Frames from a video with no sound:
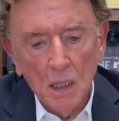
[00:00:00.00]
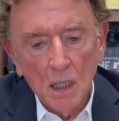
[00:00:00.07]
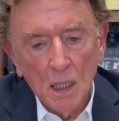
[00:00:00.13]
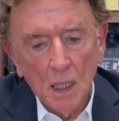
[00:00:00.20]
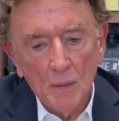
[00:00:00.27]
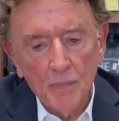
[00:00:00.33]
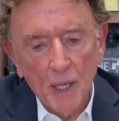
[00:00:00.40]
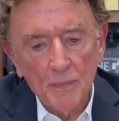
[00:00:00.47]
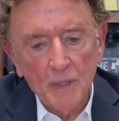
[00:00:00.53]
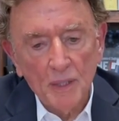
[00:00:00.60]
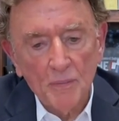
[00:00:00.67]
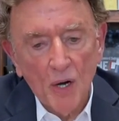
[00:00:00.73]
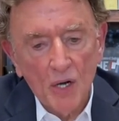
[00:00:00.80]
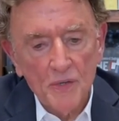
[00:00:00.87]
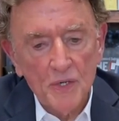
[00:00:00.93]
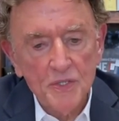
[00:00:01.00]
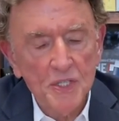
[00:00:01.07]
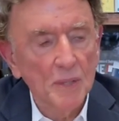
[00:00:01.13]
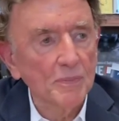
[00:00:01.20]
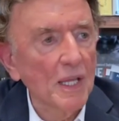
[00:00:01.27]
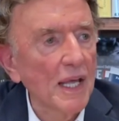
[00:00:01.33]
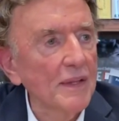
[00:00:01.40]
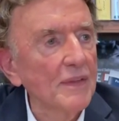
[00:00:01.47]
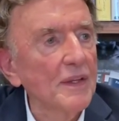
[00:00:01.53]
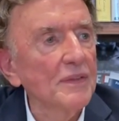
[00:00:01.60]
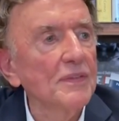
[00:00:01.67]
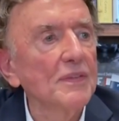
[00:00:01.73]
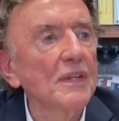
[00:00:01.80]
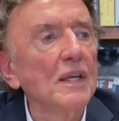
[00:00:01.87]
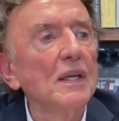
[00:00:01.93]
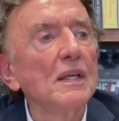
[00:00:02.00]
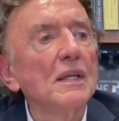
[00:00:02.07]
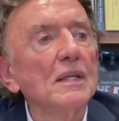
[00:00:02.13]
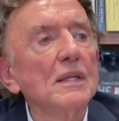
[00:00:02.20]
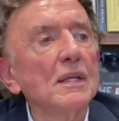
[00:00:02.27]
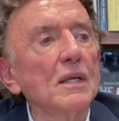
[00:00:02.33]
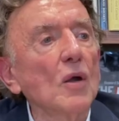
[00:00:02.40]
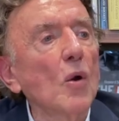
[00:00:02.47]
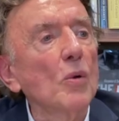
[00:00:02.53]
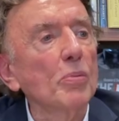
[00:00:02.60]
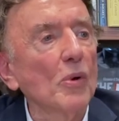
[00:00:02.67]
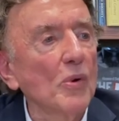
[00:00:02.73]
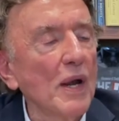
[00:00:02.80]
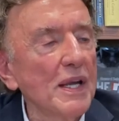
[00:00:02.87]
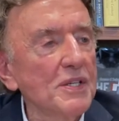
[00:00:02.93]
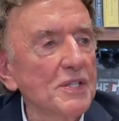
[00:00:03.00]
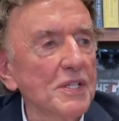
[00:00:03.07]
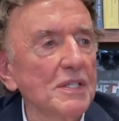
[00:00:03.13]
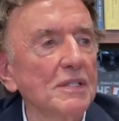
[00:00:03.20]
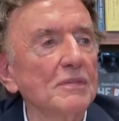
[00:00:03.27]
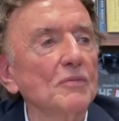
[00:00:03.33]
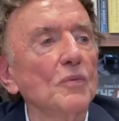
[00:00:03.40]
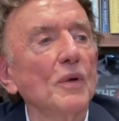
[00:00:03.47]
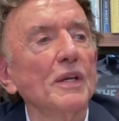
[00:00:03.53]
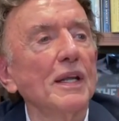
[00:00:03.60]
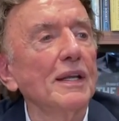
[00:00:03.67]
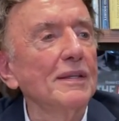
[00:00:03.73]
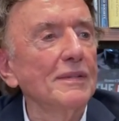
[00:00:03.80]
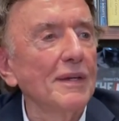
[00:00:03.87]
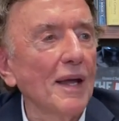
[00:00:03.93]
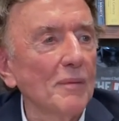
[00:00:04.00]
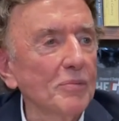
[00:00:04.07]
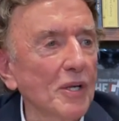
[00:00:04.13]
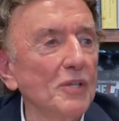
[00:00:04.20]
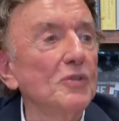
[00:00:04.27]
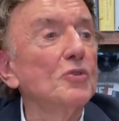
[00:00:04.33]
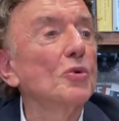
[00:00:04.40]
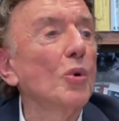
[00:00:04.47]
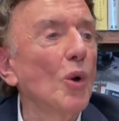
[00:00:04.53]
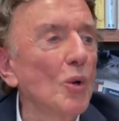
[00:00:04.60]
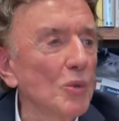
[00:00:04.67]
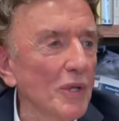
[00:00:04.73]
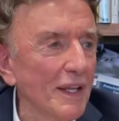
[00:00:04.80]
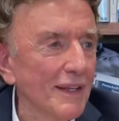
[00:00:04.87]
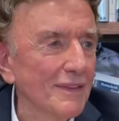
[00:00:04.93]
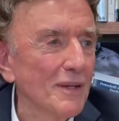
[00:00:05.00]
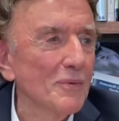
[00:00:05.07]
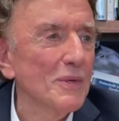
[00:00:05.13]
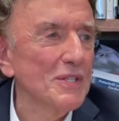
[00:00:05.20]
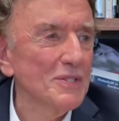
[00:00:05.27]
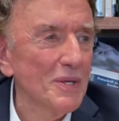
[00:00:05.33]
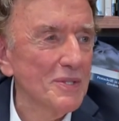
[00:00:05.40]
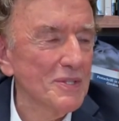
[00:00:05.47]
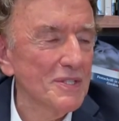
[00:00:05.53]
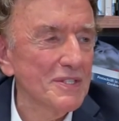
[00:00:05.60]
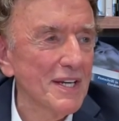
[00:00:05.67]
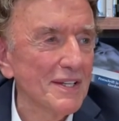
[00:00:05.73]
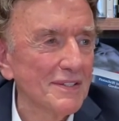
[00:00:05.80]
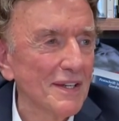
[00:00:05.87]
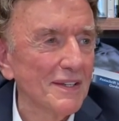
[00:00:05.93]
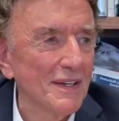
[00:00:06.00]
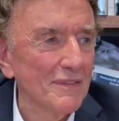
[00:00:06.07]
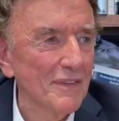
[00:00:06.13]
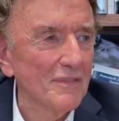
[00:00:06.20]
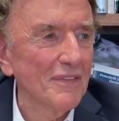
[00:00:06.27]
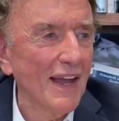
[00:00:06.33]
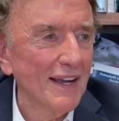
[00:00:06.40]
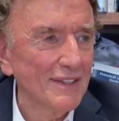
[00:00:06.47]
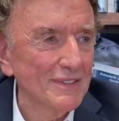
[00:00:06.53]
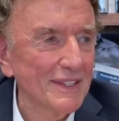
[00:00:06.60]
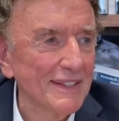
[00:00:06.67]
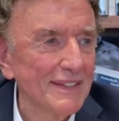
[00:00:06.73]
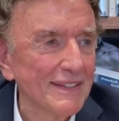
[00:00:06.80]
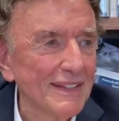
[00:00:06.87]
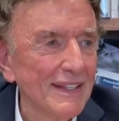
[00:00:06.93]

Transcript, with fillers: uh, public partnership like this, the corporation would end up controlling the research agenda of the faculty.